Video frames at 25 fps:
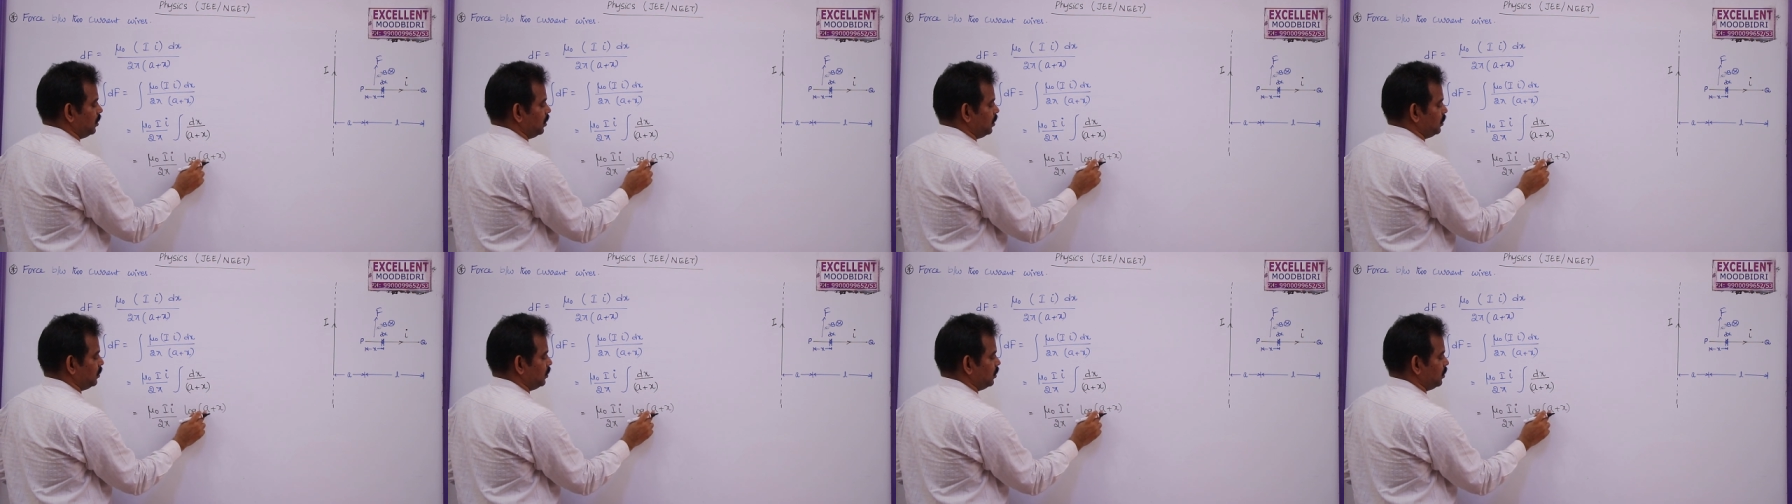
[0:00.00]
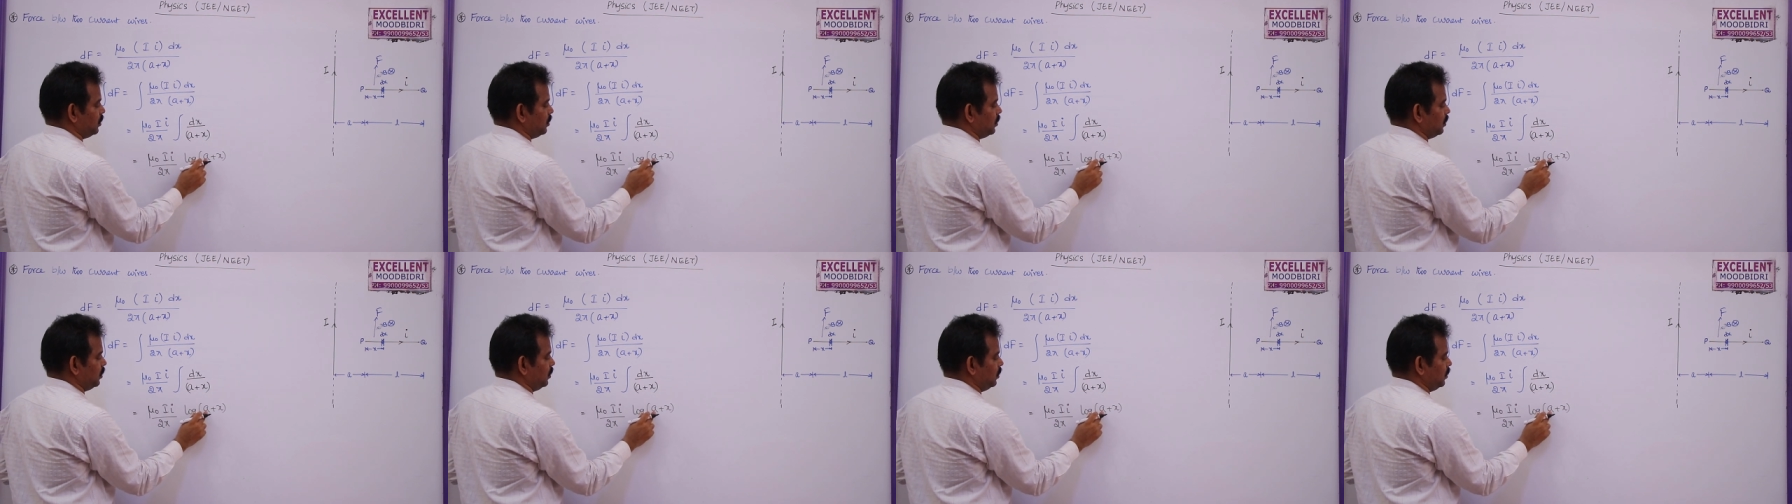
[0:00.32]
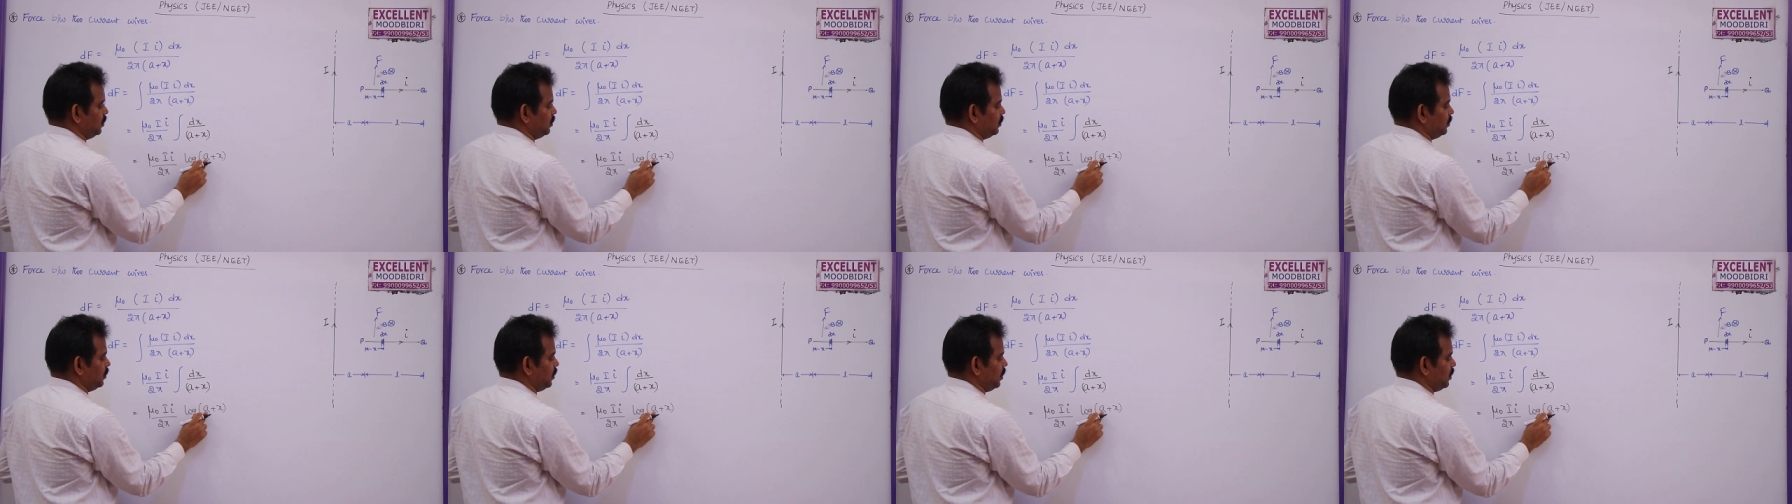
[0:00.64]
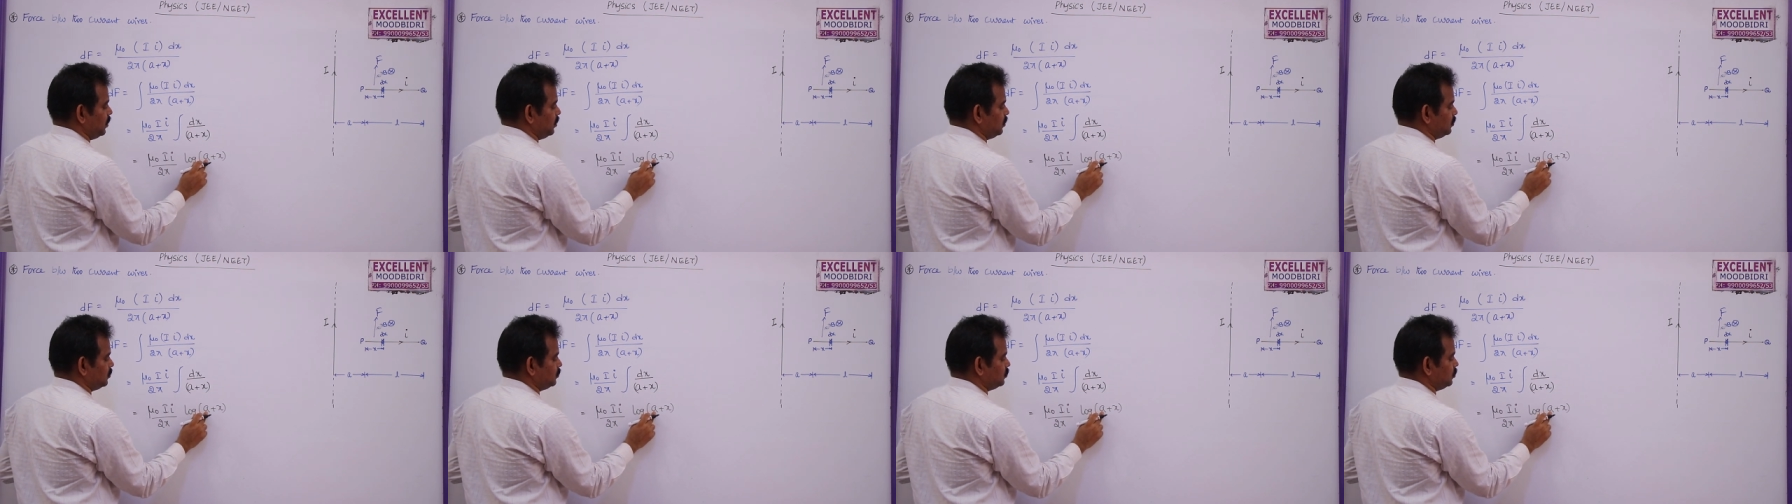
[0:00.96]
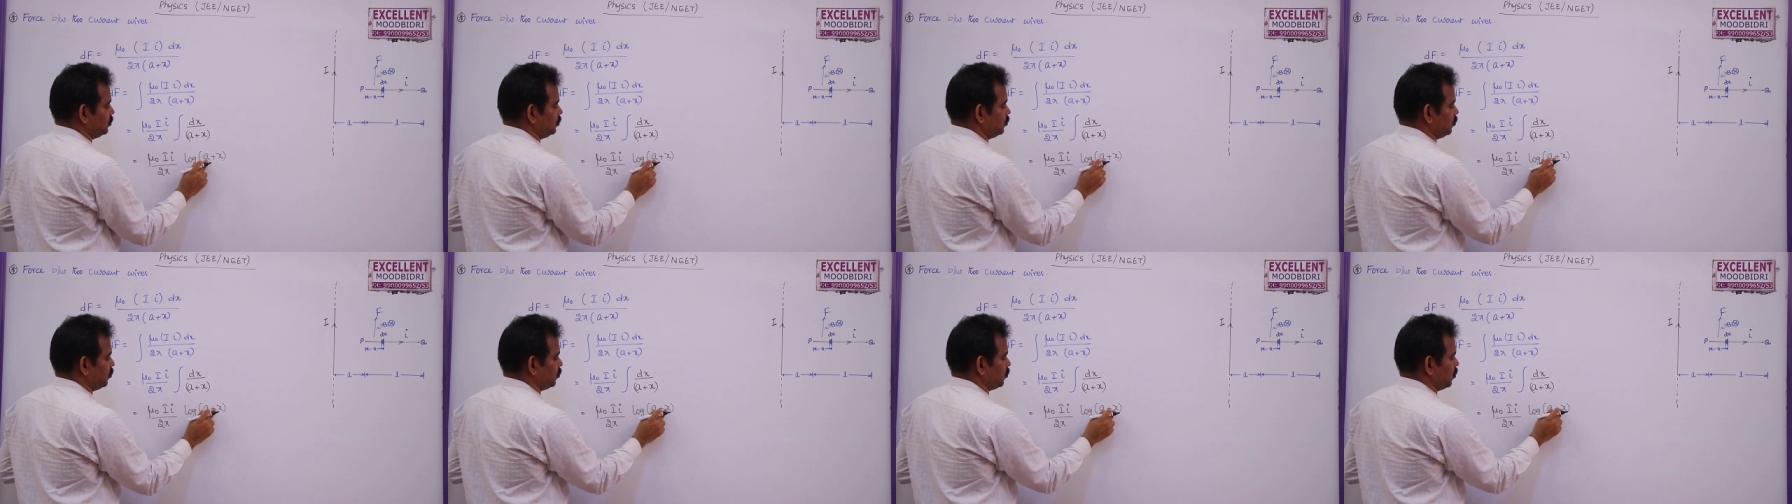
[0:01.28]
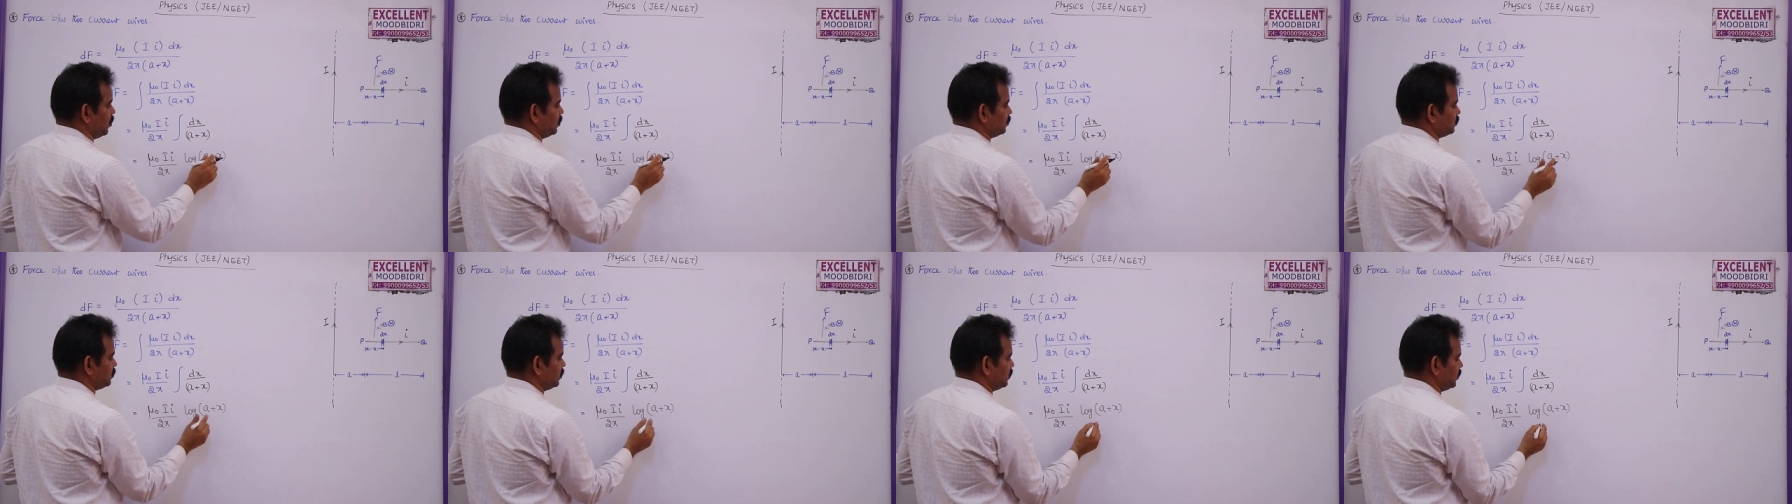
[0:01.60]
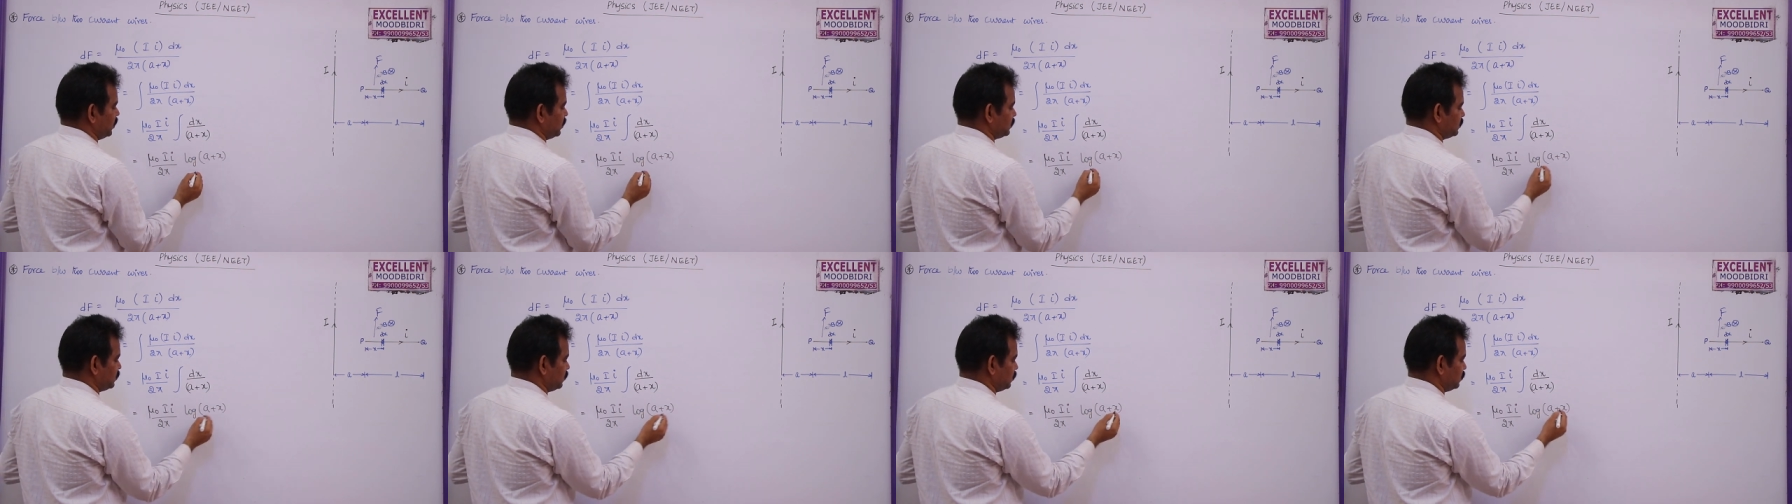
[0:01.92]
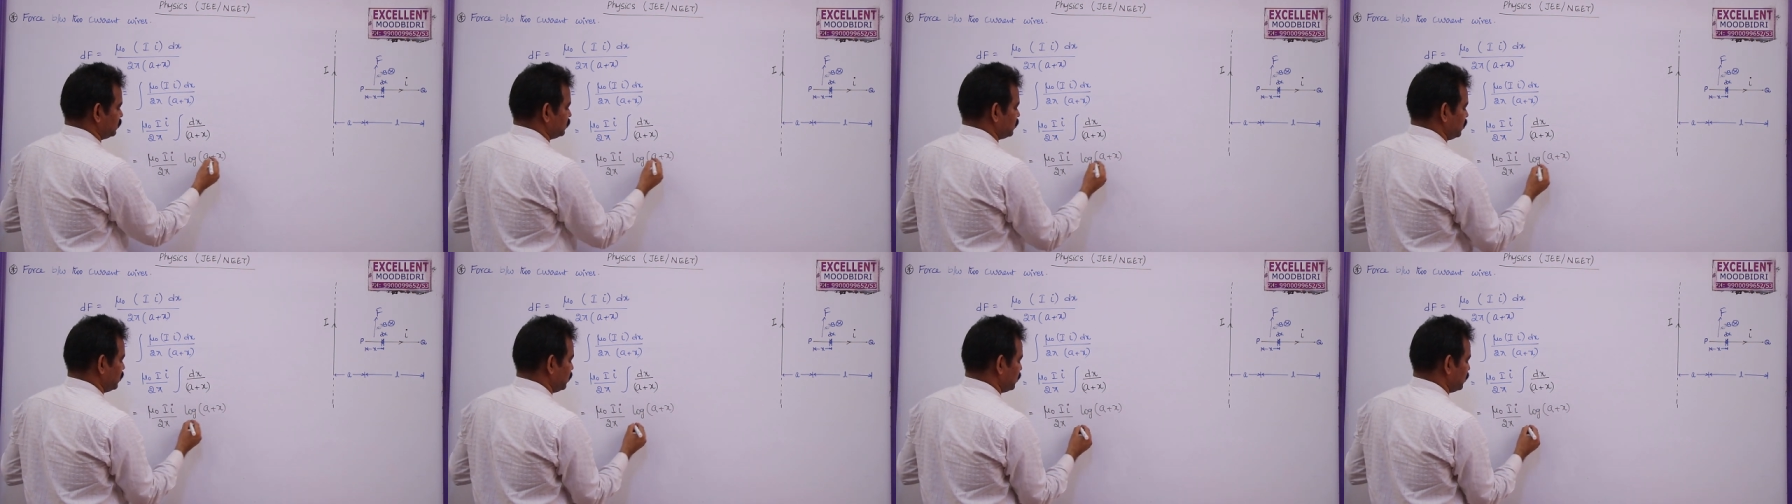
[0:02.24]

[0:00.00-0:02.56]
and uh, a is 0 constant x so